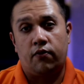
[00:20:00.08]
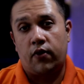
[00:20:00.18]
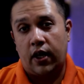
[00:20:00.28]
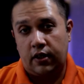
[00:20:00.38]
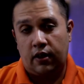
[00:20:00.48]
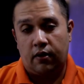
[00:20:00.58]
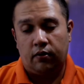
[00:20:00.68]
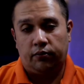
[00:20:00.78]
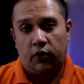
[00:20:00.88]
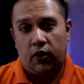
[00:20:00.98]
of writing,
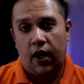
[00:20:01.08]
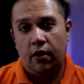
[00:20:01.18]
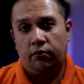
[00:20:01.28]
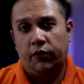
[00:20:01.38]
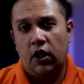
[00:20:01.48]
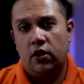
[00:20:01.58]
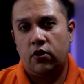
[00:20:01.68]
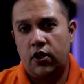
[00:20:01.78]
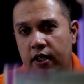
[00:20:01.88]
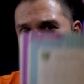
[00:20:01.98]
Okay,
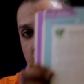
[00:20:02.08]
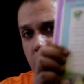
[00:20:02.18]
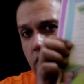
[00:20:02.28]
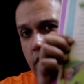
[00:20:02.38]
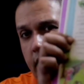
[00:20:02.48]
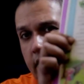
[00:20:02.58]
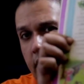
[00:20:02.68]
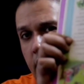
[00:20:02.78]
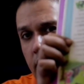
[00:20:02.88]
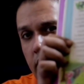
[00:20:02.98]
so just like this
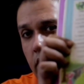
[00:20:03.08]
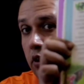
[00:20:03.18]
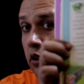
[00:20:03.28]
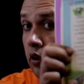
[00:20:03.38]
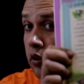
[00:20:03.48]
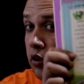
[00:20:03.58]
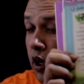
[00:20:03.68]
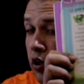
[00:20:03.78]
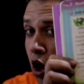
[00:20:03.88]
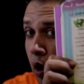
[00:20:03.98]
newsletter, do
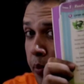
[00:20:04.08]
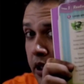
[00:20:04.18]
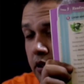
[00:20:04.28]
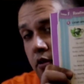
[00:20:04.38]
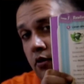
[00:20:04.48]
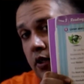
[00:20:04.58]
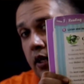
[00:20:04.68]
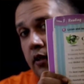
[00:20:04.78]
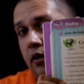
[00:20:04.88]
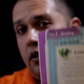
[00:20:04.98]
not copy this
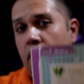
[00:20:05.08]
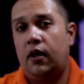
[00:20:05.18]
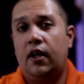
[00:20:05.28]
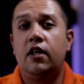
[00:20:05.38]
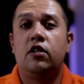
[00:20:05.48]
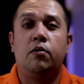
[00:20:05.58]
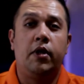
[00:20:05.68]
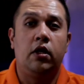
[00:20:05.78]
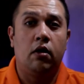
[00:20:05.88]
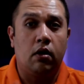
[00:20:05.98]
newsletter. It needs to
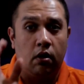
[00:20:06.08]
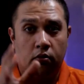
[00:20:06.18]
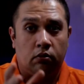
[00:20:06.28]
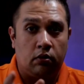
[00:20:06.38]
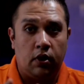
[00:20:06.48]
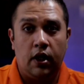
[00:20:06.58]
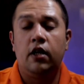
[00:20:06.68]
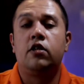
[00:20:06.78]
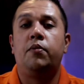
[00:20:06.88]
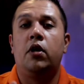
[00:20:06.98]
be your own. It
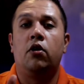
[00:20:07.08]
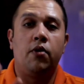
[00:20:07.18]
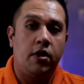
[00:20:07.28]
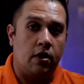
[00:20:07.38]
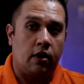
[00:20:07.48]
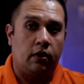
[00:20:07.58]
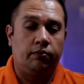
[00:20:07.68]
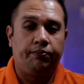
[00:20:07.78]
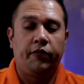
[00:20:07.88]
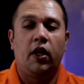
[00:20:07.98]
needs to be original.
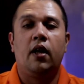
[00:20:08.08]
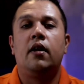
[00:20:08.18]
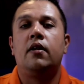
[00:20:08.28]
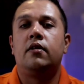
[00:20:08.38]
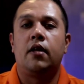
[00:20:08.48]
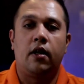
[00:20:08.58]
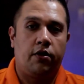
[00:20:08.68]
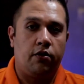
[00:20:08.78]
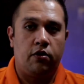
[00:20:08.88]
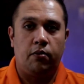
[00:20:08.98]
Send
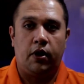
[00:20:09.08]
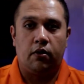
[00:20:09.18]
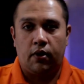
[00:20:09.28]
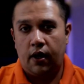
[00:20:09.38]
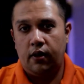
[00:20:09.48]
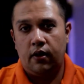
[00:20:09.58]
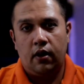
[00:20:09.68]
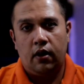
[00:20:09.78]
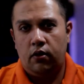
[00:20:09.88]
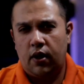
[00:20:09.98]
it through to me, okay?
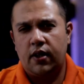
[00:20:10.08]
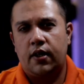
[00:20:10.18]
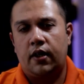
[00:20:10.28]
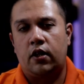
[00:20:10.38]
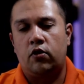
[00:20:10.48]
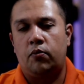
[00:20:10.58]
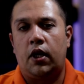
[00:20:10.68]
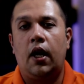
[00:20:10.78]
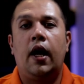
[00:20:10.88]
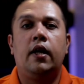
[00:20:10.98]
You can send that to
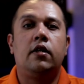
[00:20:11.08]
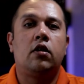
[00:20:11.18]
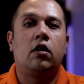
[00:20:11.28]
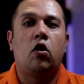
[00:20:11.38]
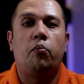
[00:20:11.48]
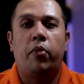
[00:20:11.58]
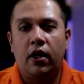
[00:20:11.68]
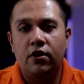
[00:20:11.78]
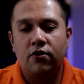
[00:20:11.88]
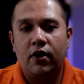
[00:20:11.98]
me. It is not
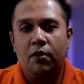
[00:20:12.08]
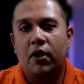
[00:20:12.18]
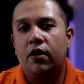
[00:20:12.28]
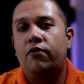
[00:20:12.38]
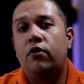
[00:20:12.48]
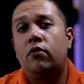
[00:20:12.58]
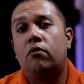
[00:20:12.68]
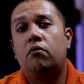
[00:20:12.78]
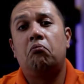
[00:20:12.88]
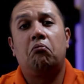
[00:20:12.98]
compulsory, but if
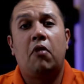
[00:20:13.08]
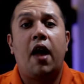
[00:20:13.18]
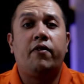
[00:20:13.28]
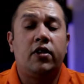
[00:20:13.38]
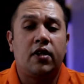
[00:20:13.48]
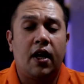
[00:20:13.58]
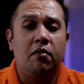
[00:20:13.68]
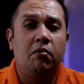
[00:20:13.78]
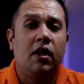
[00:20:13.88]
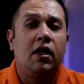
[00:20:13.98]
you have the
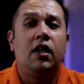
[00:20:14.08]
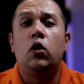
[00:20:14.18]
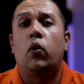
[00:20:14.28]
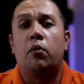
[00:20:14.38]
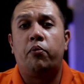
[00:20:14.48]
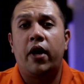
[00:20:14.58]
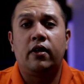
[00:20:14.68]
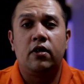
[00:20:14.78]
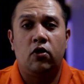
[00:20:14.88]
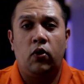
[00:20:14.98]
time, you want to
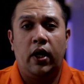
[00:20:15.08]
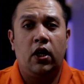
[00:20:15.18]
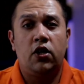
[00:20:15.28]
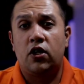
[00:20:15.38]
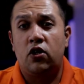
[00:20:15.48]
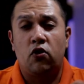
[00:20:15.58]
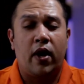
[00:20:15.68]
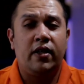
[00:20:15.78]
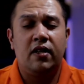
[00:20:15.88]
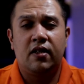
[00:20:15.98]
practice your English and your
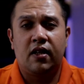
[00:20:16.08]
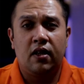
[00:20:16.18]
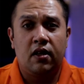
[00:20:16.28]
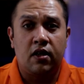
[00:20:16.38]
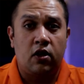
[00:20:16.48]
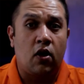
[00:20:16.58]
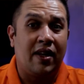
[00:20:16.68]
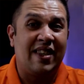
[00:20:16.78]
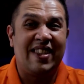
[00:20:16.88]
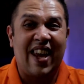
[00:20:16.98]
writing skills and your
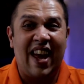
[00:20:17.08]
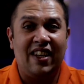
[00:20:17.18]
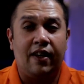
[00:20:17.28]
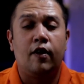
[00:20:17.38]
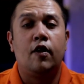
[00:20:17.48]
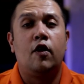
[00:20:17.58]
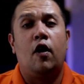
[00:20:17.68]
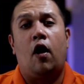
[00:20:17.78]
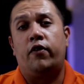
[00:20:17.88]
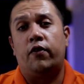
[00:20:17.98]
understanding
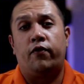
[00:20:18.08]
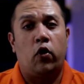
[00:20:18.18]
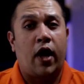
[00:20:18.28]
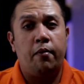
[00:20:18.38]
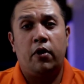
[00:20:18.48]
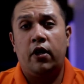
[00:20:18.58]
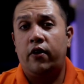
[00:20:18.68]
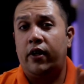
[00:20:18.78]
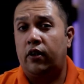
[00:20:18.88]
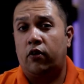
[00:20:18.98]
of the
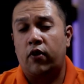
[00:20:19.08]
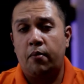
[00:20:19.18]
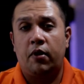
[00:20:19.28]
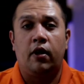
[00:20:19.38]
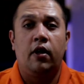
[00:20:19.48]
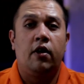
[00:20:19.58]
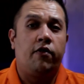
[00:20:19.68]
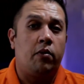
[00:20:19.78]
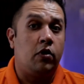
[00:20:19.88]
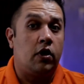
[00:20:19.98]
vocabulary and the grammar
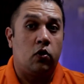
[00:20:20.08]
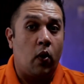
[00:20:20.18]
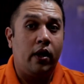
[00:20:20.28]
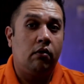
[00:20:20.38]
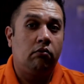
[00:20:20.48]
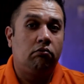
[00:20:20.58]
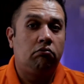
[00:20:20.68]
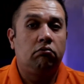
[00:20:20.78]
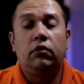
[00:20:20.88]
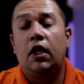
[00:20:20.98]
from Unit 1,
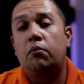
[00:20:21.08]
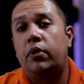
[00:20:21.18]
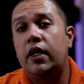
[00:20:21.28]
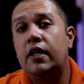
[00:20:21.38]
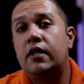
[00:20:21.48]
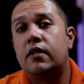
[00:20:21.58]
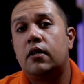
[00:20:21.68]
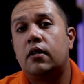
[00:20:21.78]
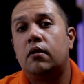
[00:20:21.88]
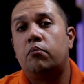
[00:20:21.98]
then please,
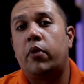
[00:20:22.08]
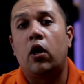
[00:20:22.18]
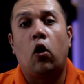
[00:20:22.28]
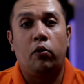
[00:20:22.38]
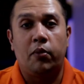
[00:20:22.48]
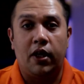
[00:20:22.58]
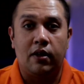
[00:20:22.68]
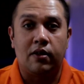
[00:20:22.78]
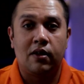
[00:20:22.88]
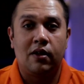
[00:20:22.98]
by all
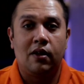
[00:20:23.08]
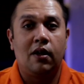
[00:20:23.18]
means,